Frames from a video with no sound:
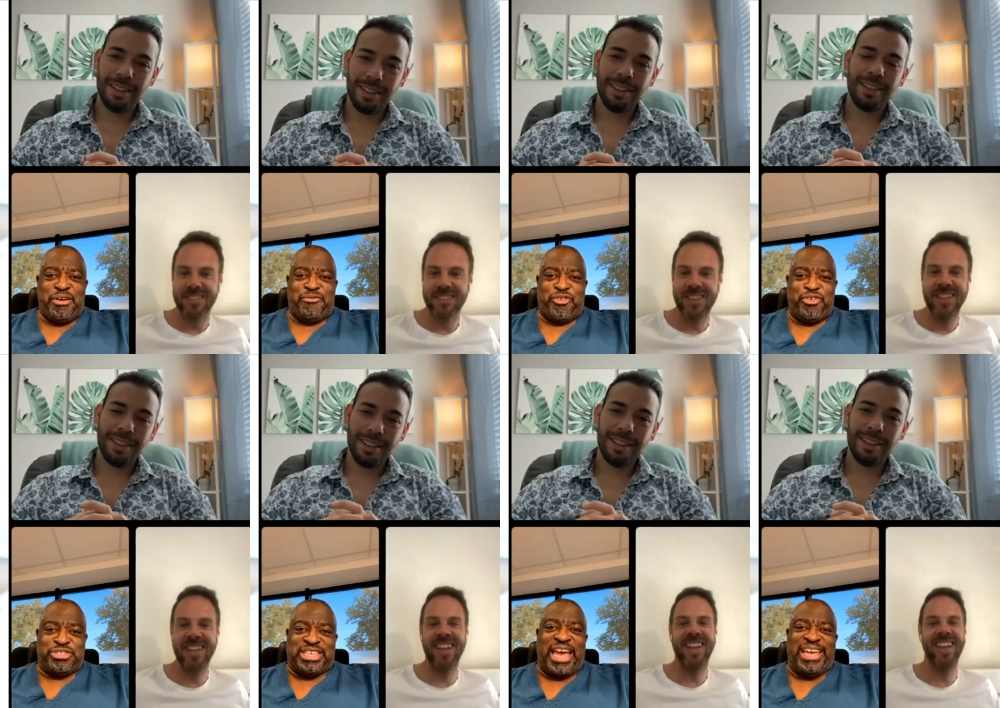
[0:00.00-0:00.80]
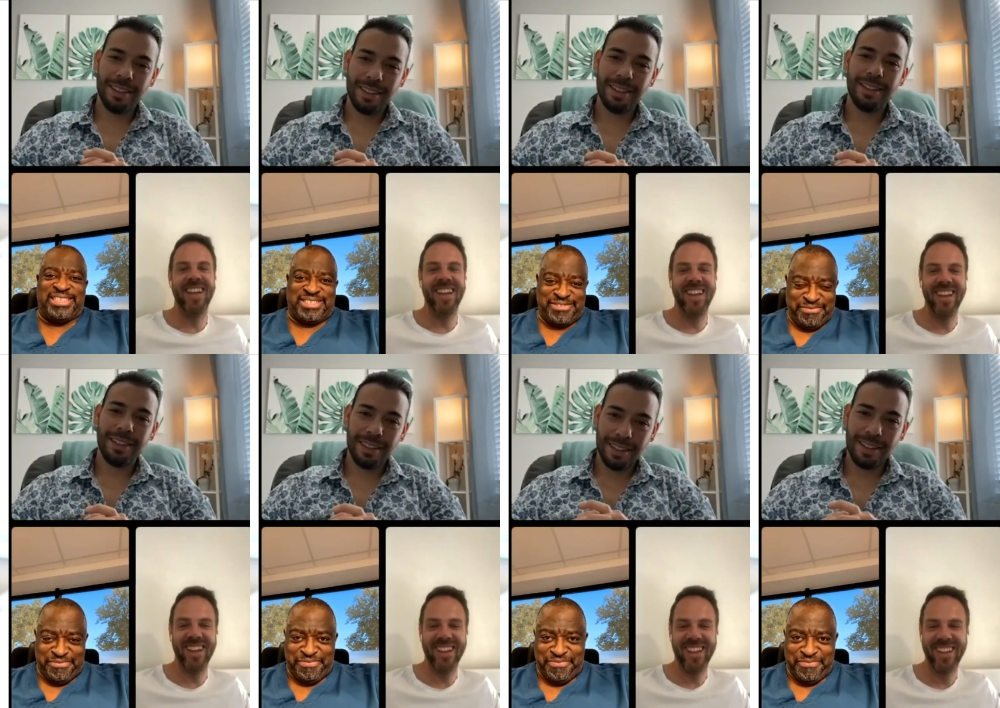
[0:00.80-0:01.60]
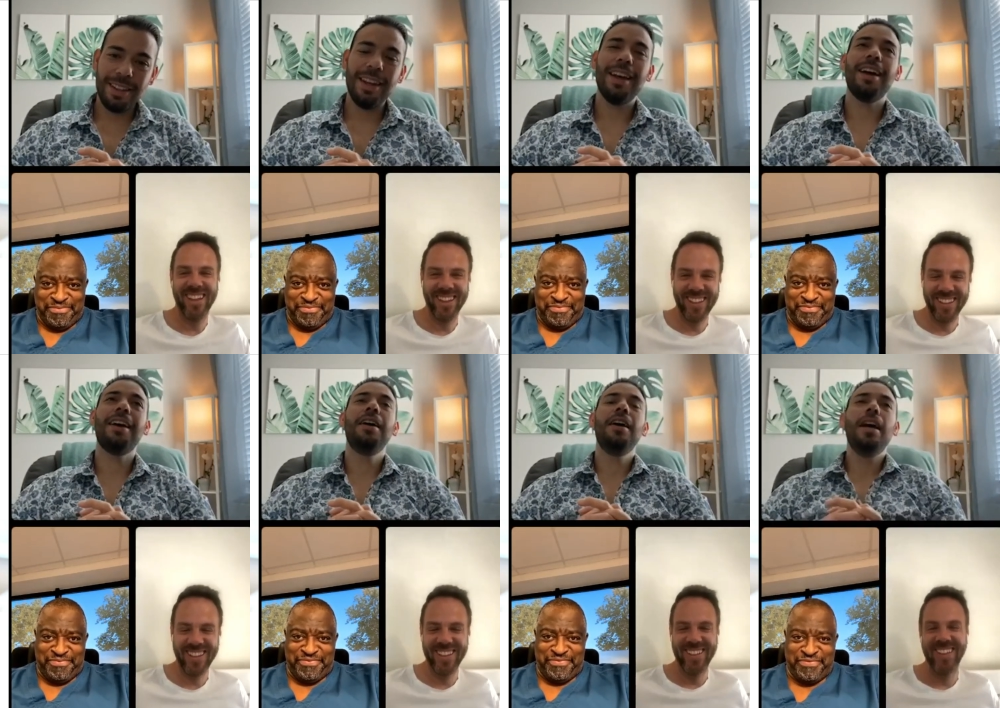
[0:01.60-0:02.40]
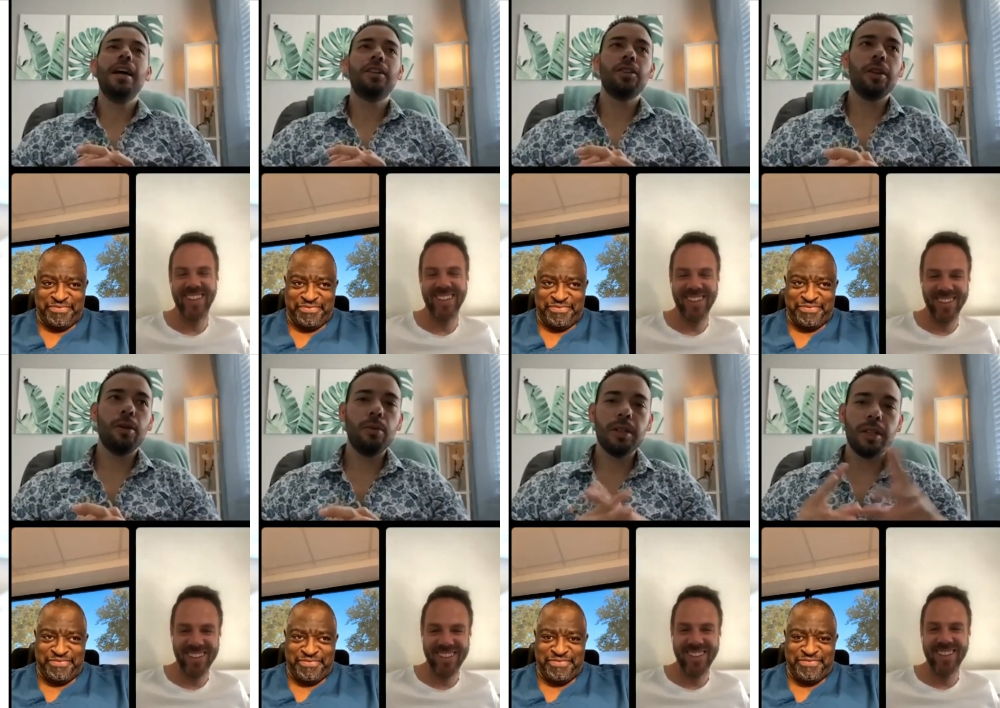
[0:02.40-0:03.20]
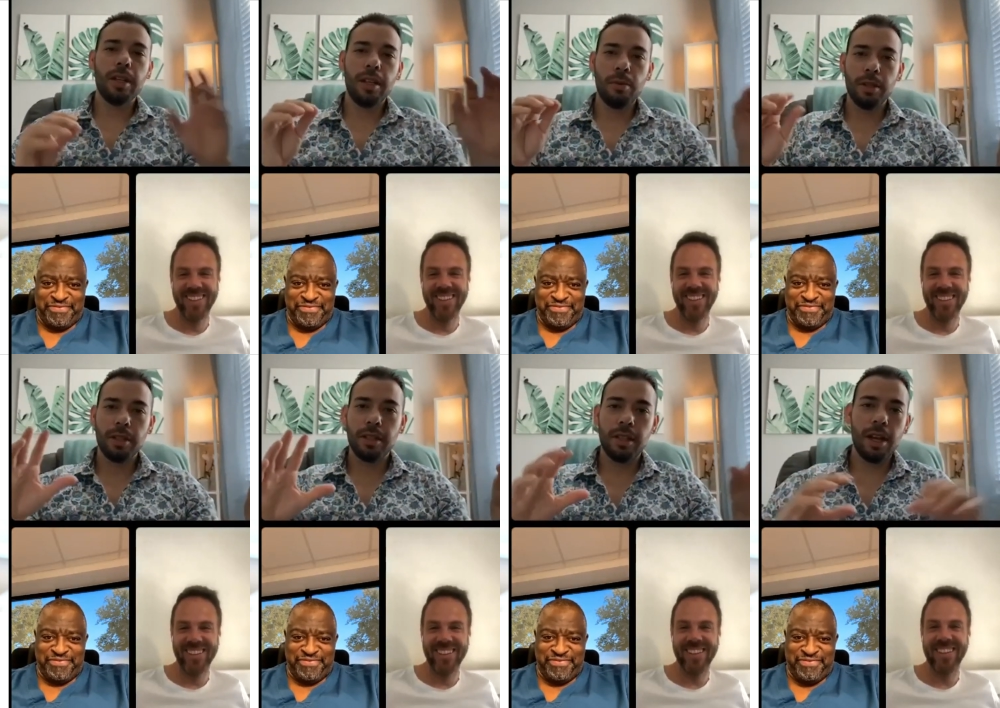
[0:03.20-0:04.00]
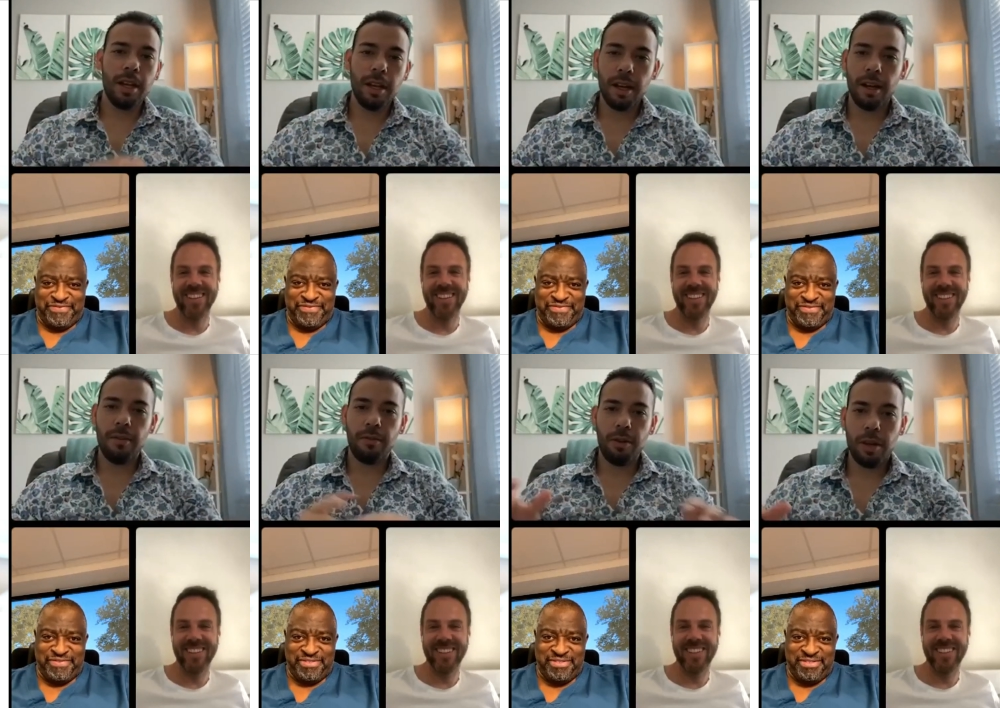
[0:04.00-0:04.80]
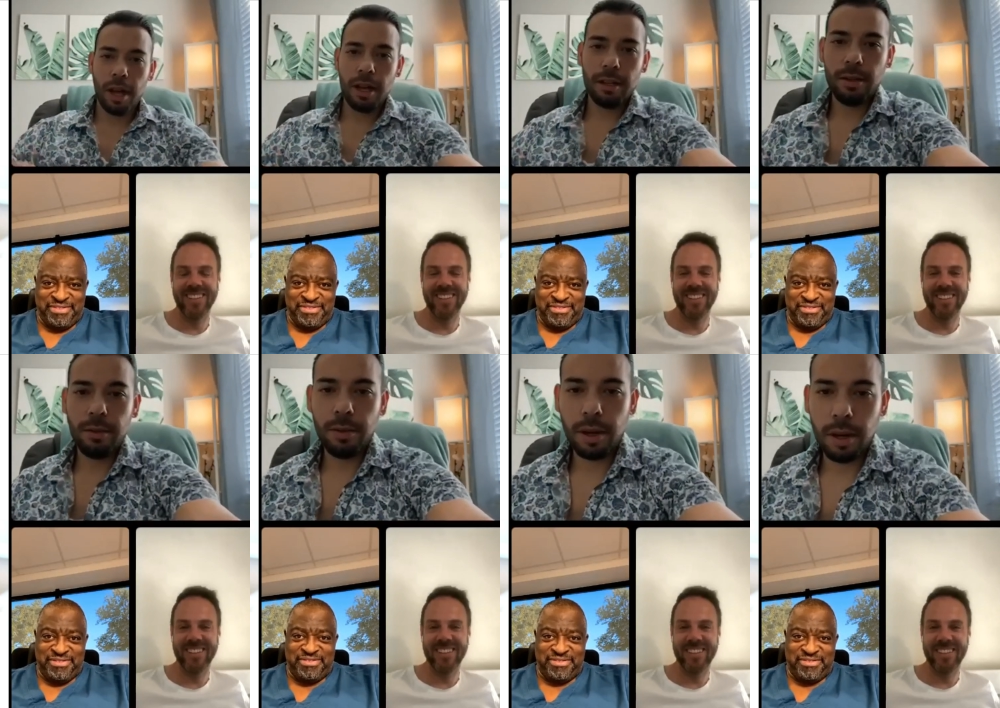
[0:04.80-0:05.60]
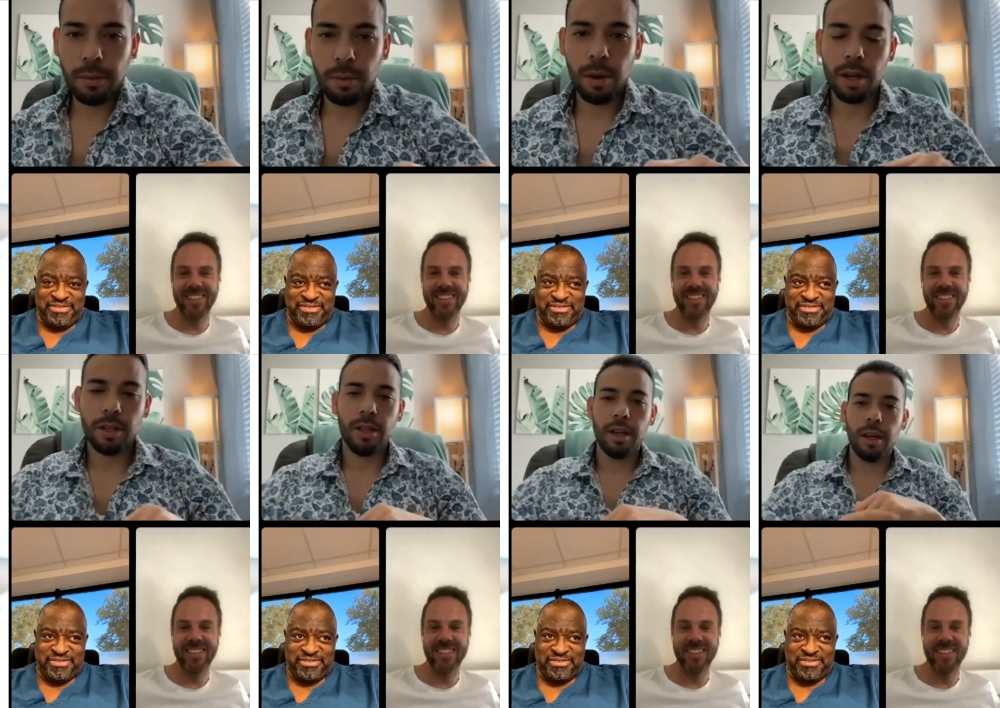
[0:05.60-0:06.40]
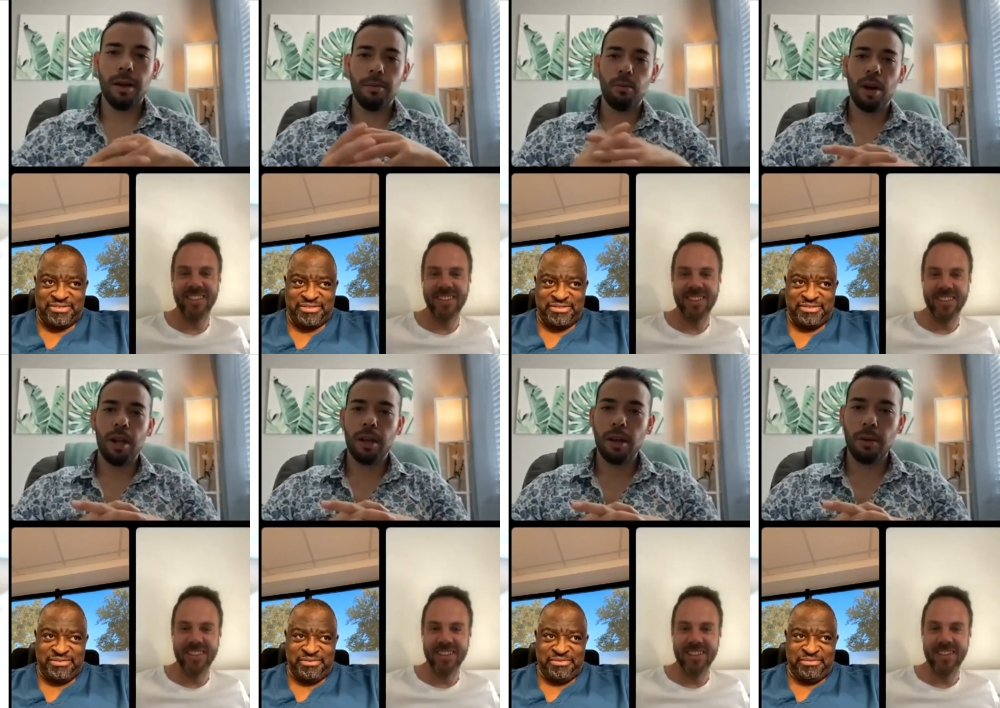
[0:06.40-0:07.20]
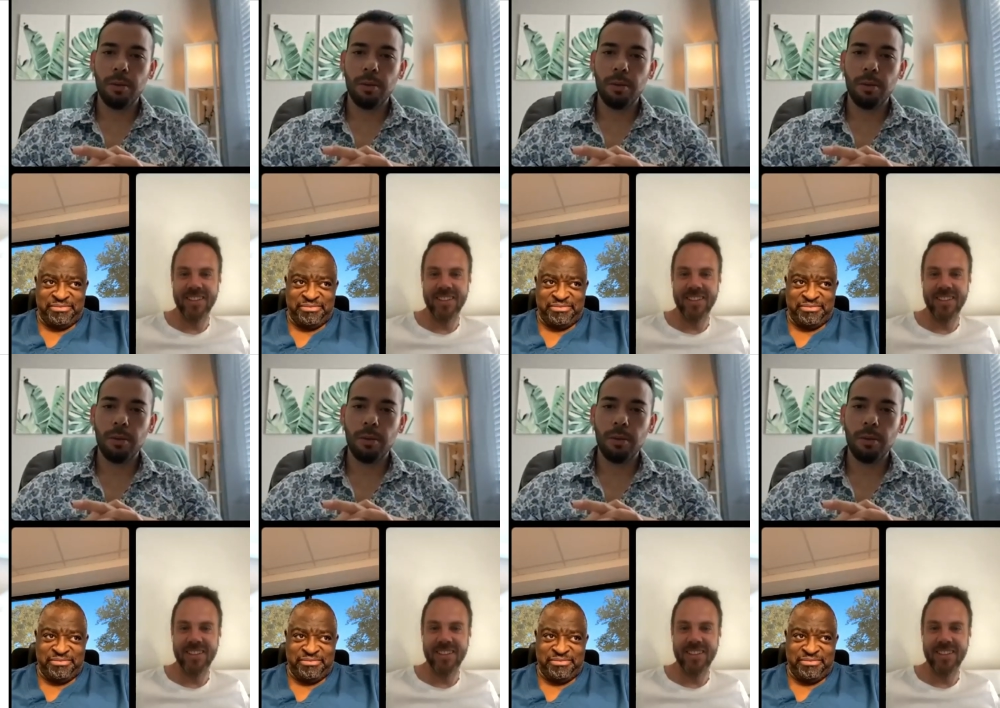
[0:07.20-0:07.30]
Speaker 1: follow science.
Speaker 2: Yeah, and so there was a there was a study uh, for you guys who are watching um, a while ago